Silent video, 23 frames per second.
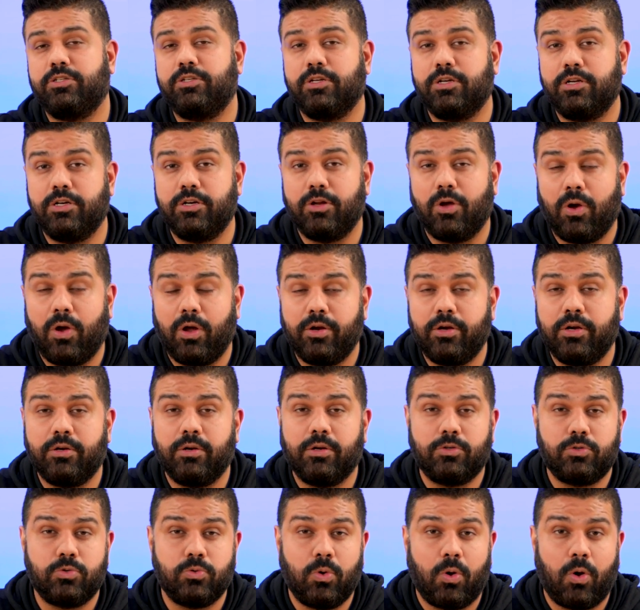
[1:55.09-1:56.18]
turned
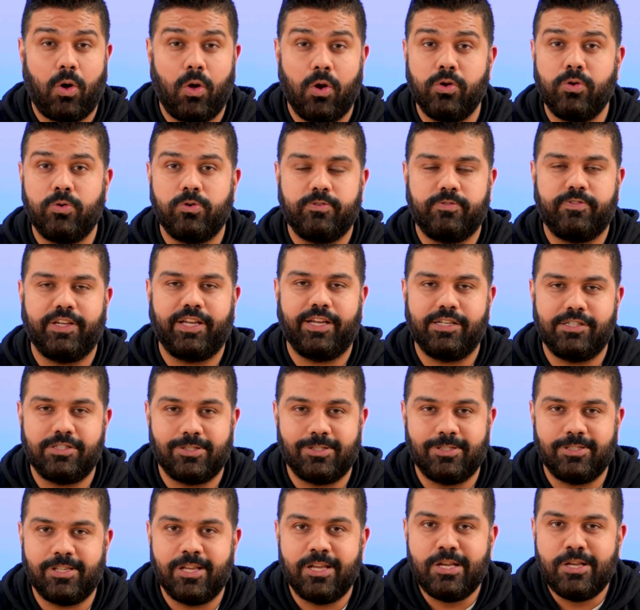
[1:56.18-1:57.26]
on to all
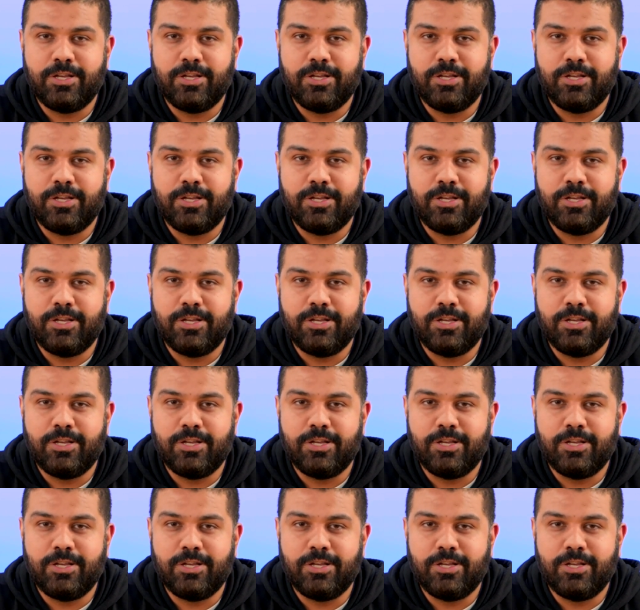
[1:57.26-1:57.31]
notifications